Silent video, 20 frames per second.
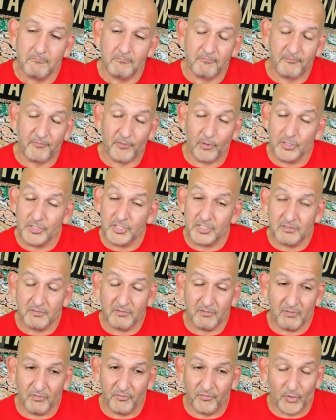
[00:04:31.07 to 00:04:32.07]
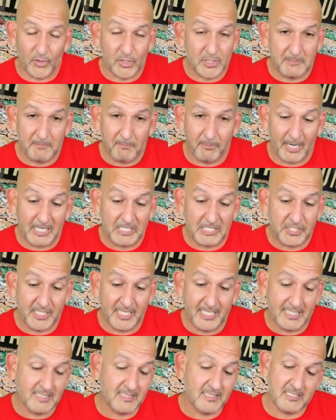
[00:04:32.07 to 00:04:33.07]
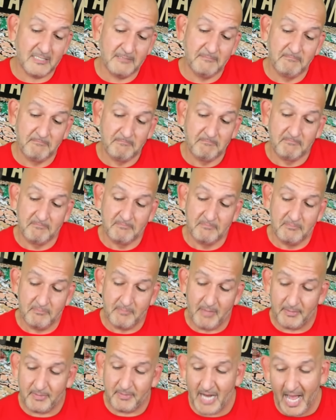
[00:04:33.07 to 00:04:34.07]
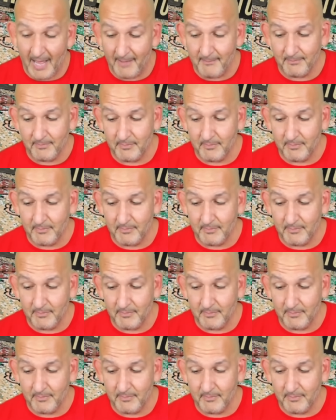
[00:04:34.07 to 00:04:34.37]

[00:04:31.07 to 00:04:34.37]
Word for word: First, first impression is maybe not.